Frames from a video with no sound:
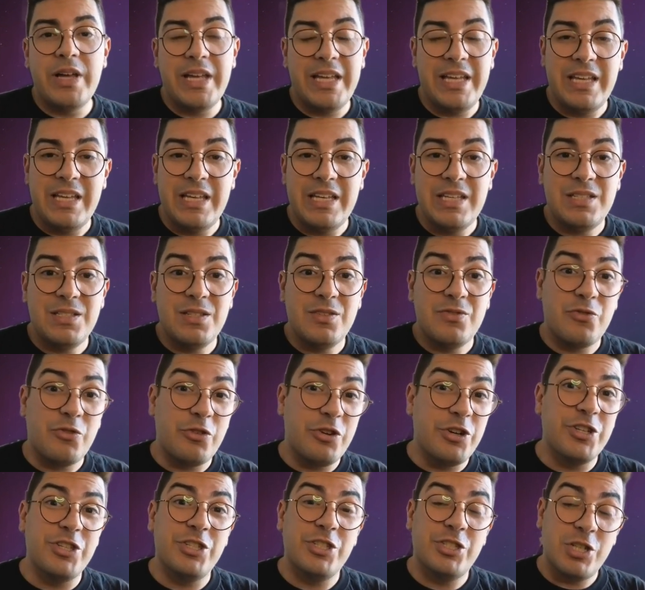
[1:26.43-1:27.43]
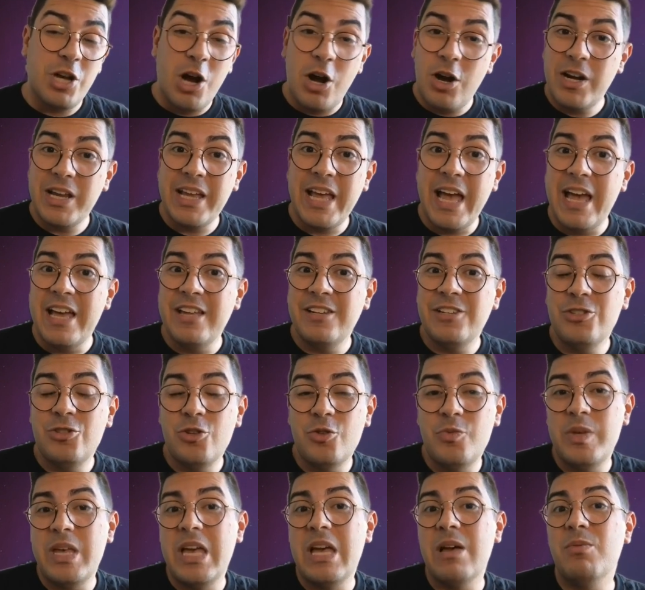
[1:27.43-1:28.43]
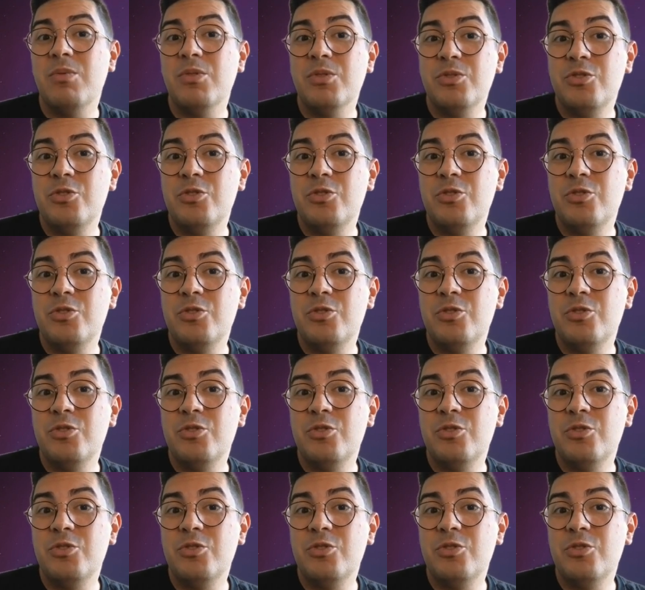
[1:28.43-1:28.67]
is for Stargate to be able